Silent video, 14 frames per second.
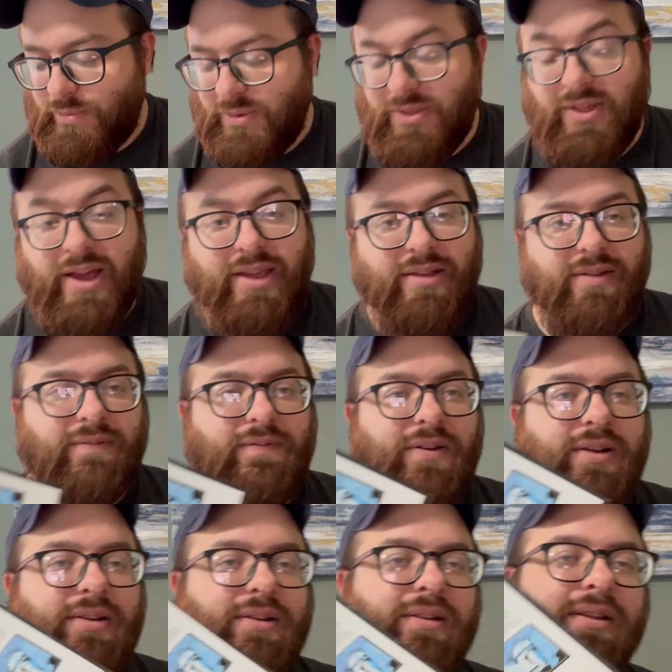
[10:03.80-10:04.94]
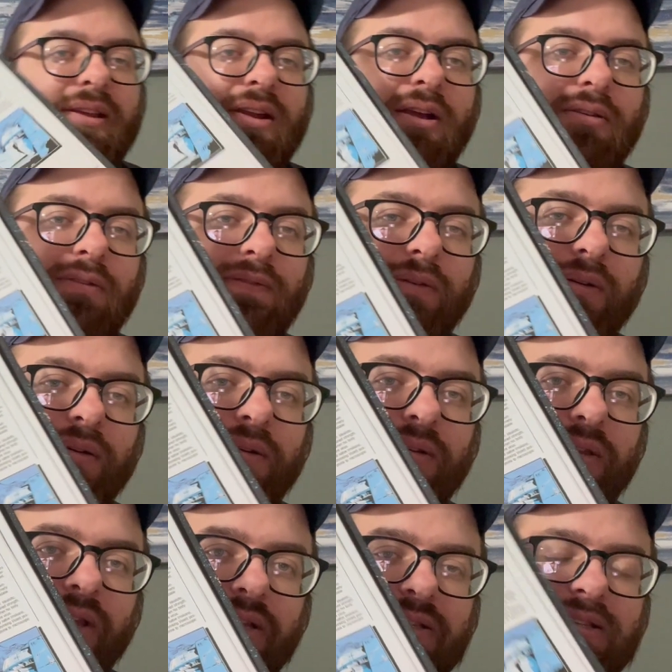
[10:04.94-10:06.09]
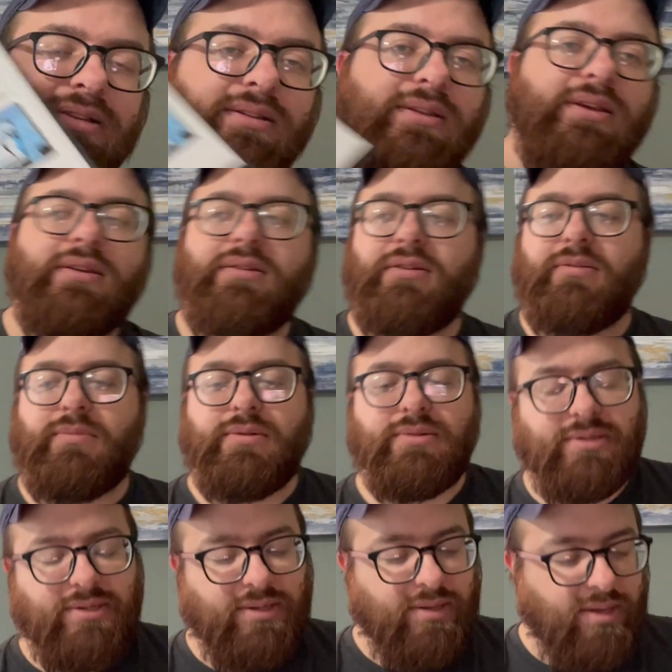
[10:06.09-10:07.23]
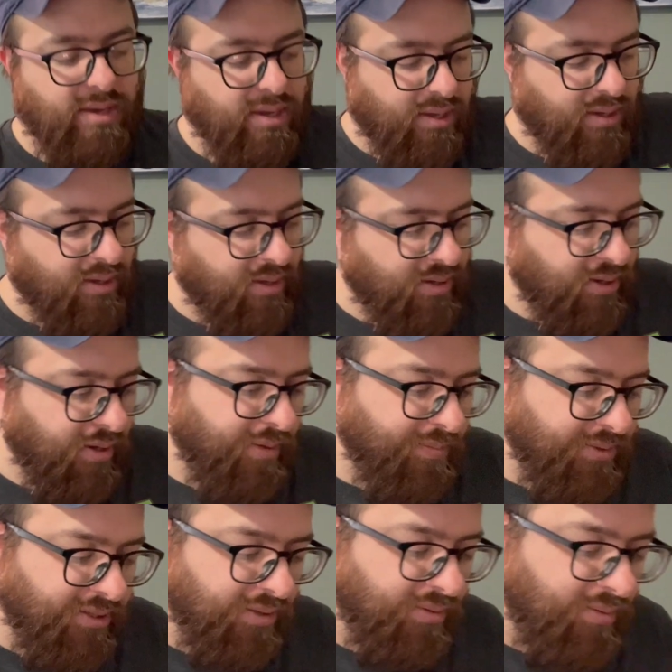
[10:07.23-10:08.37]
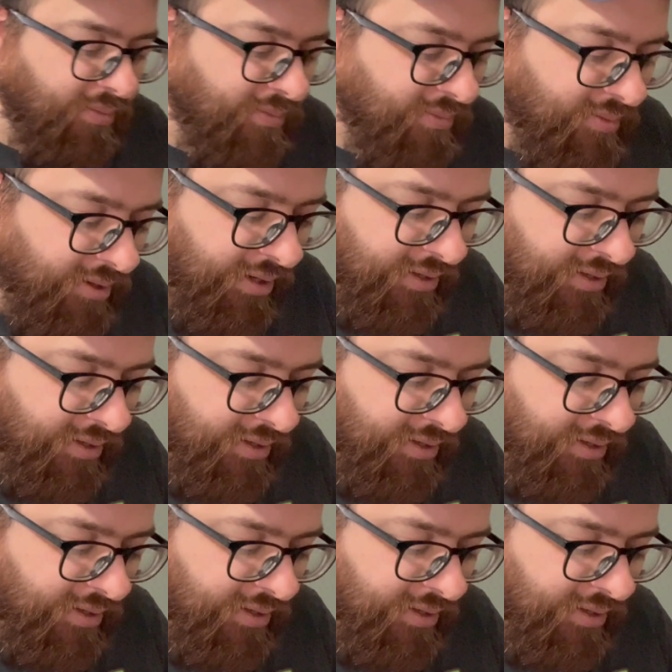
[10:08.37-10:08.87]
light and fun and colorful and silly almost. So I